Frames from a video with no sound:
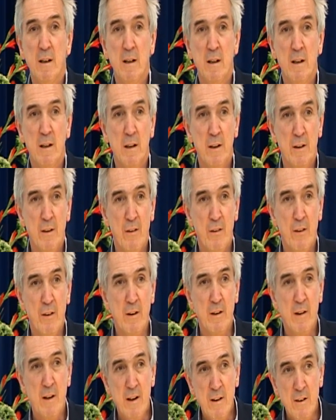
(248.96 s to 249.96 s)
that the
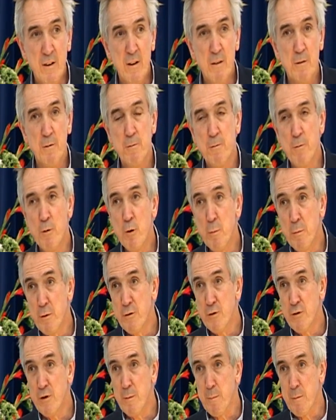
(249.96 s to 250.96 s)
leading form
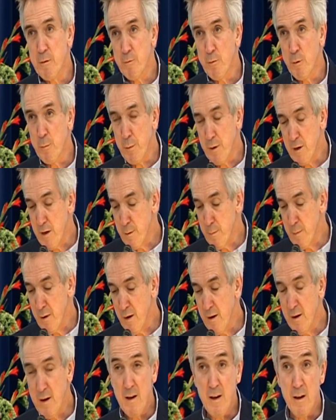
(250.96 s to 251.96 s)
of treatment for
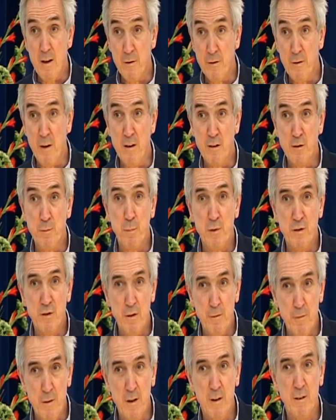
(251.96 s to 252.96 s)
bulimia is a
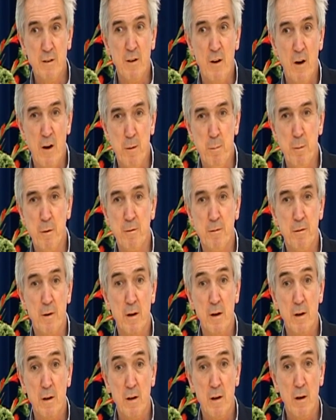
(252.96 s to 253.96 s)
specific type of
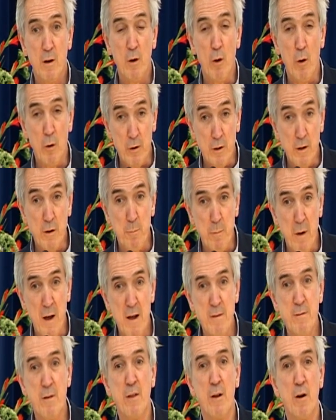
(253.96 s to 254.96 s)
cognitive
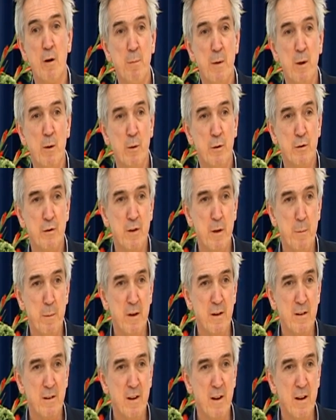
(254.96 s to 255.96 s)
behavior therapy, or
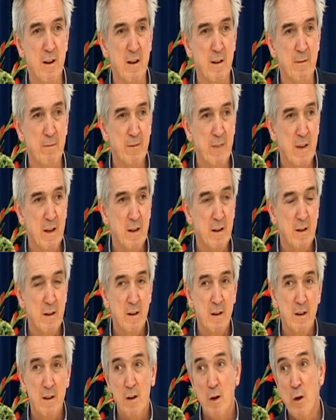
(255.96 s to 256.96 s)
CBT.
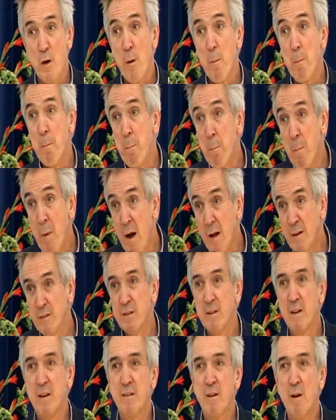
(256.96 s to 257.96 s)
But
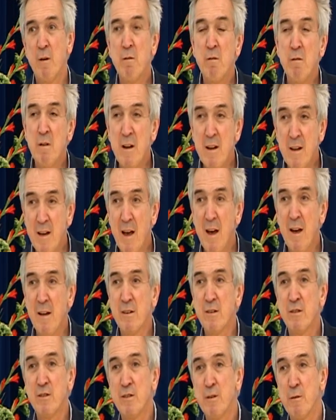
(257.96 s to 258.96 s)
it only
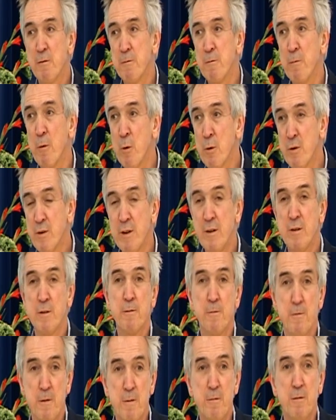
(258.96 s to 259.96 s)
gets 40 to
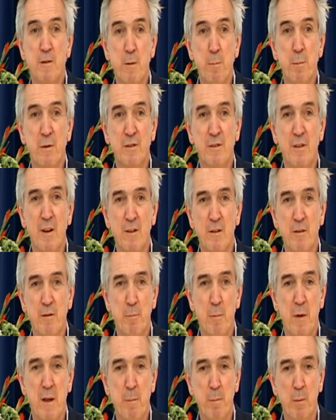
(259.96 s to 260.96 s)
50%
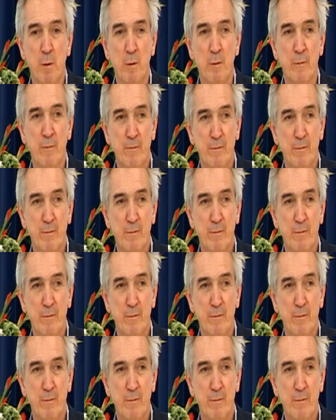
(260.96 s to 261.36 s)
of people